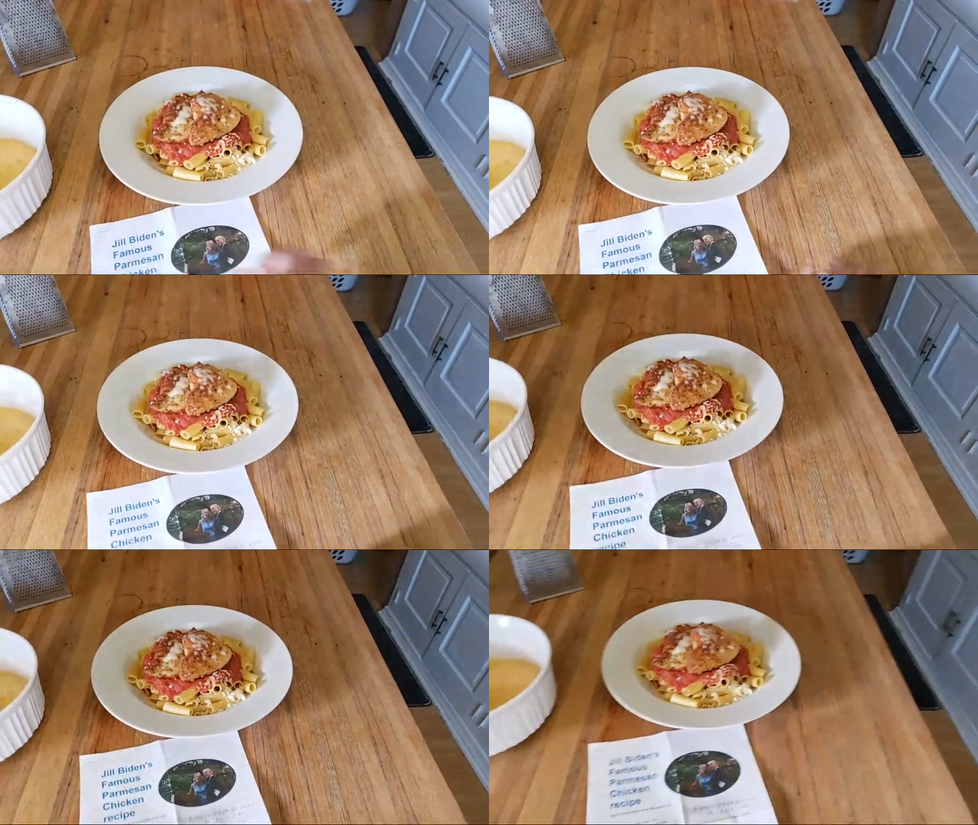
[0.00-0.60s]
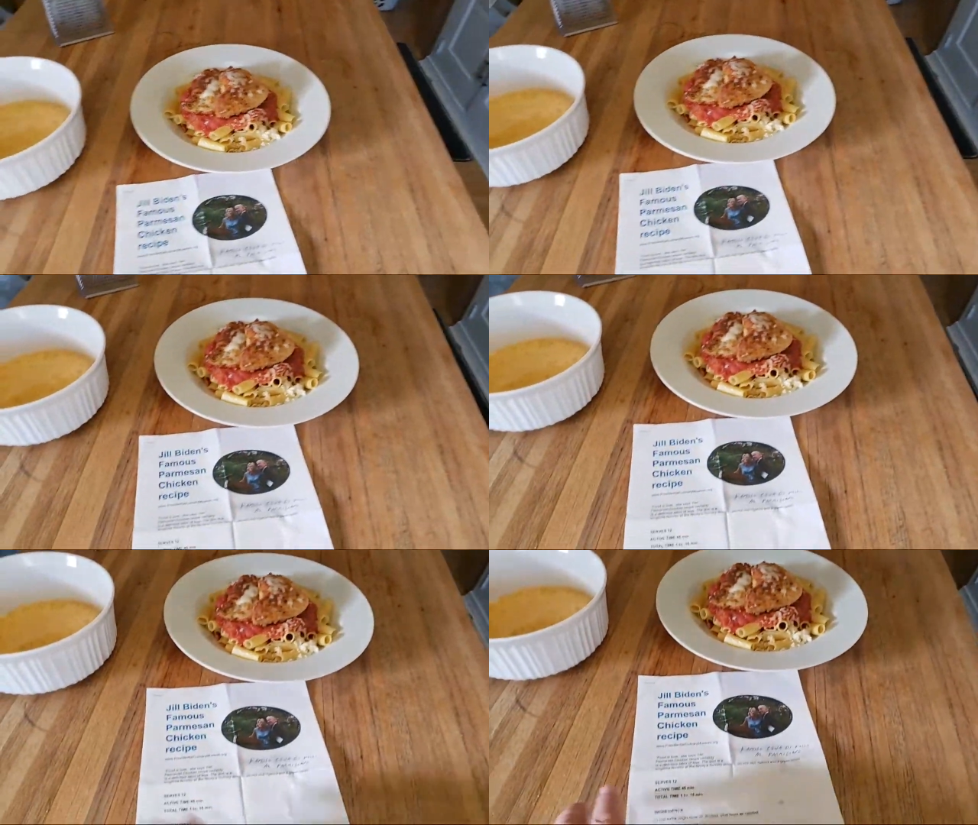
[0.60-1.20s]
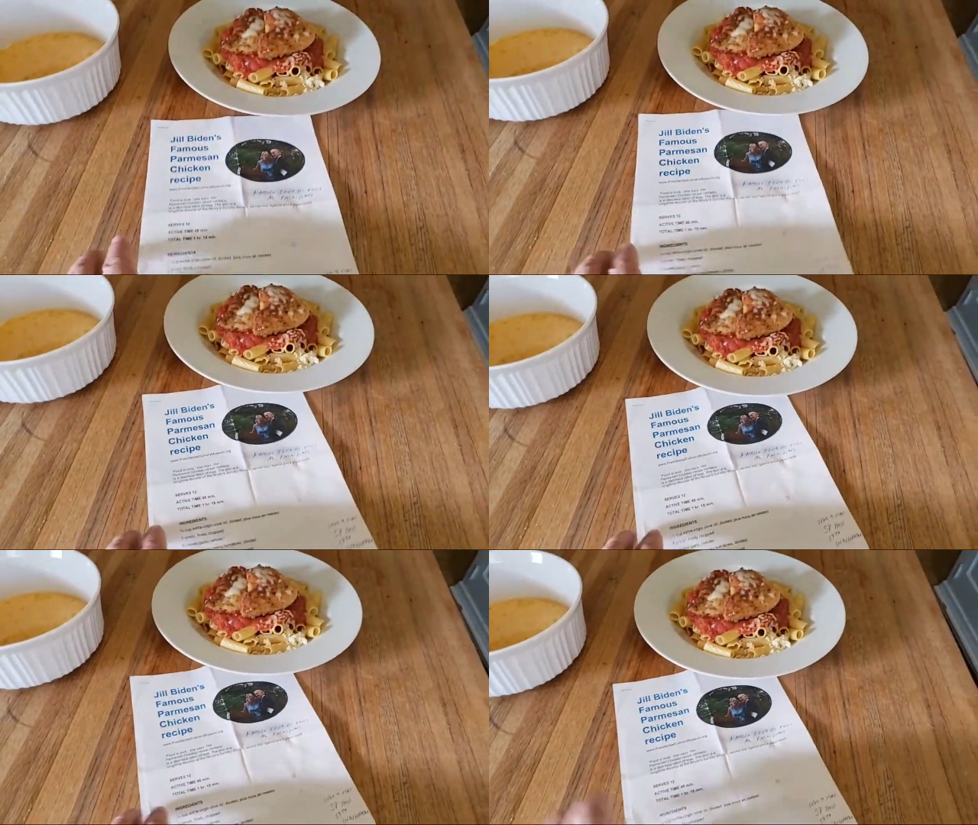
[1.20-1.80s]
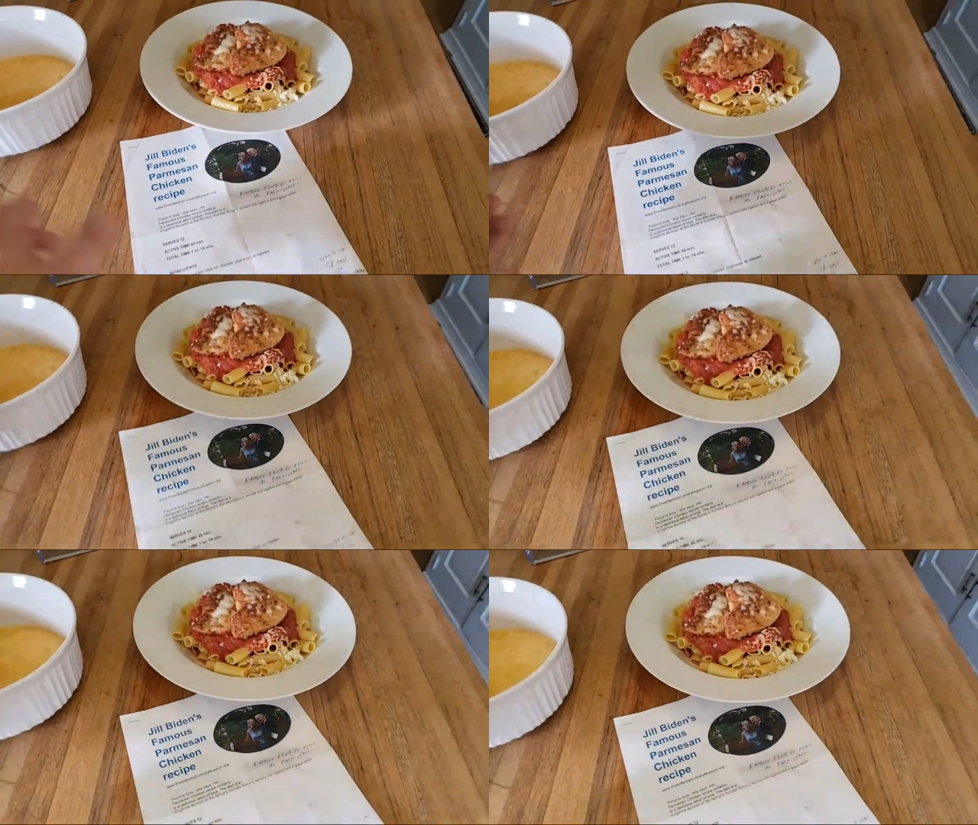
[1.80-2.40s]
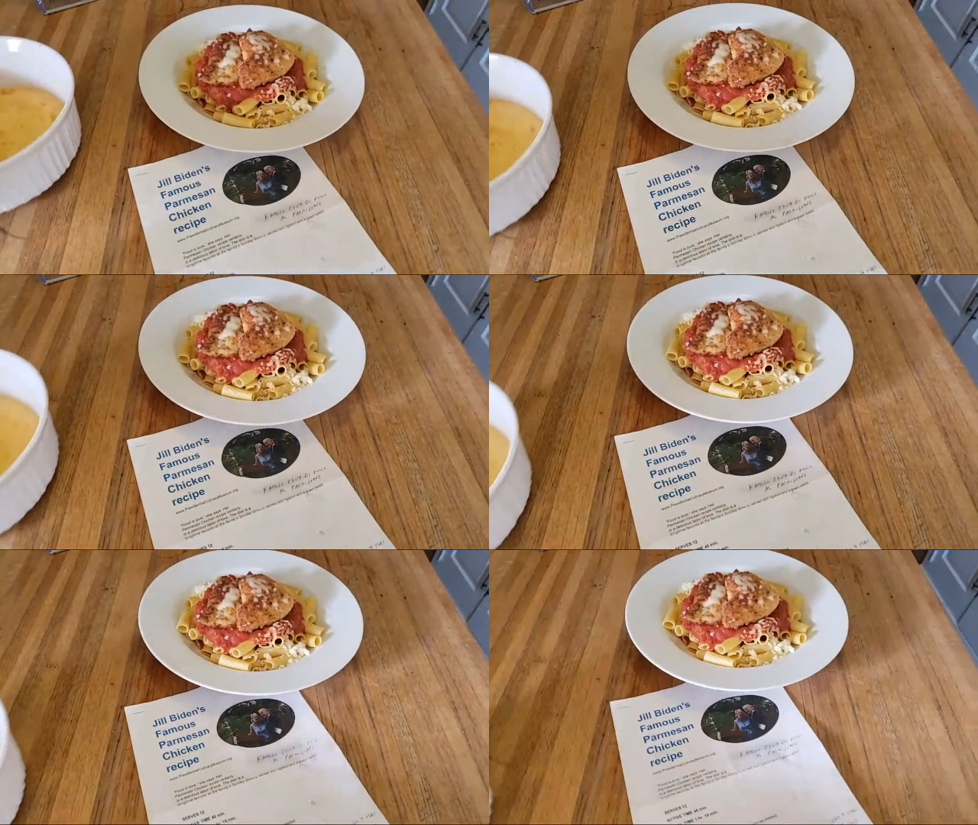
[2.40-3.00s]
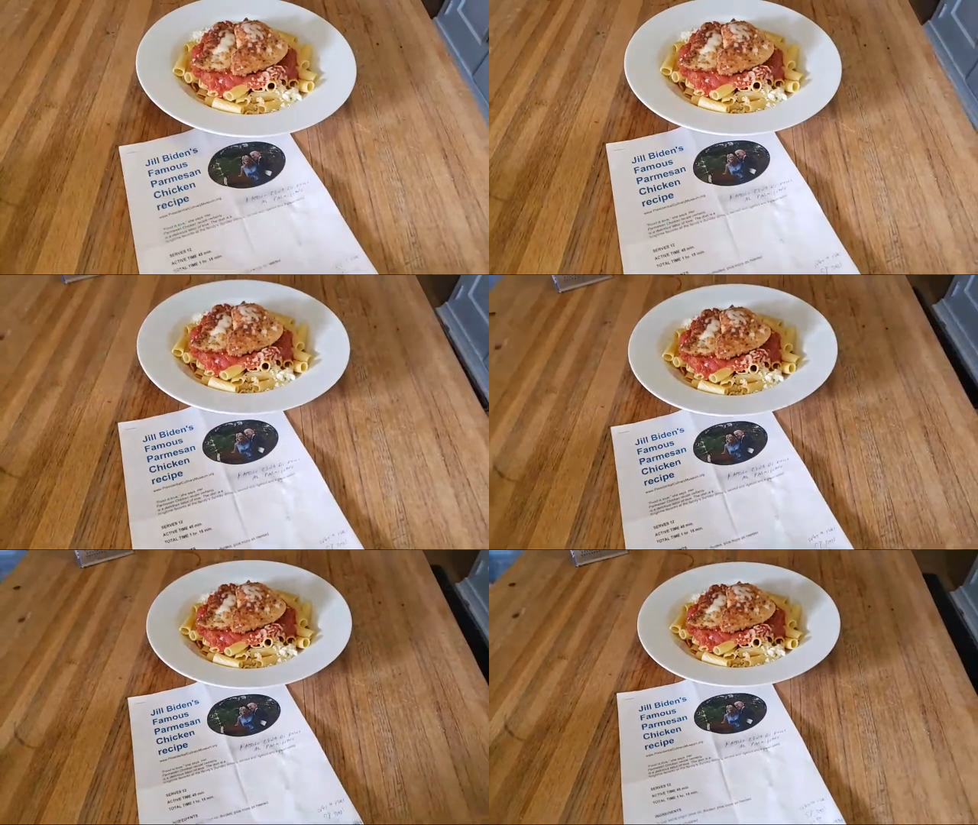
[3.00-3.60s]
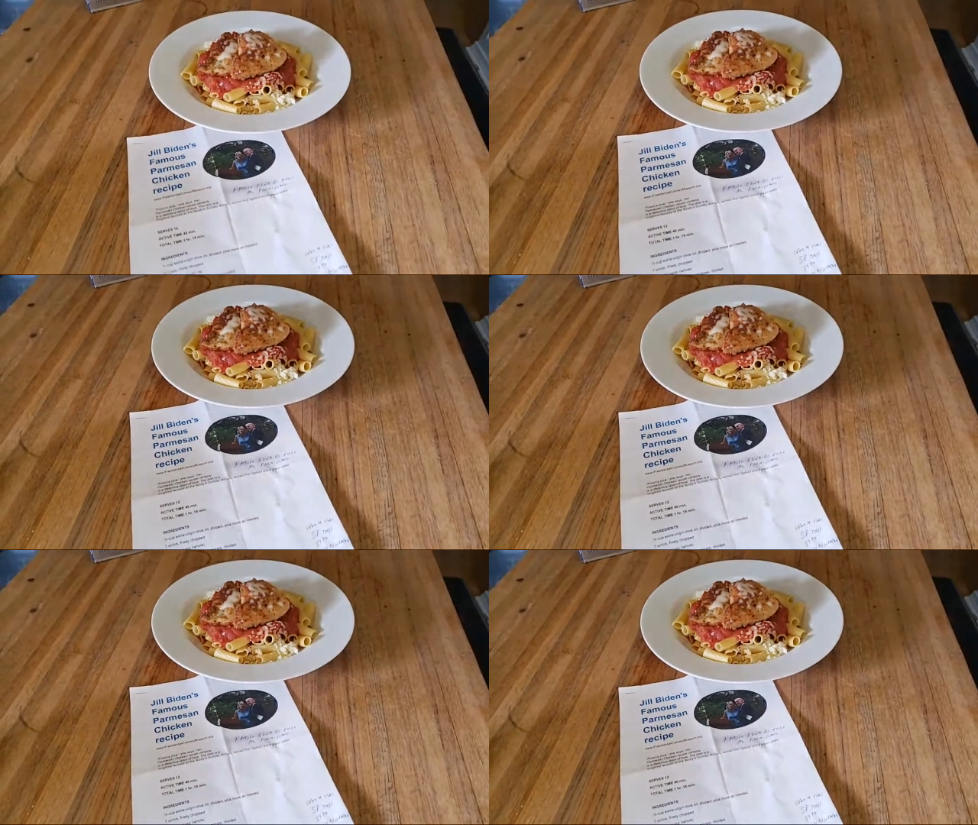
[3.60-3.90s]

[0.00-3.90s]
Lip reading: No face is visible, so there are no lips to read.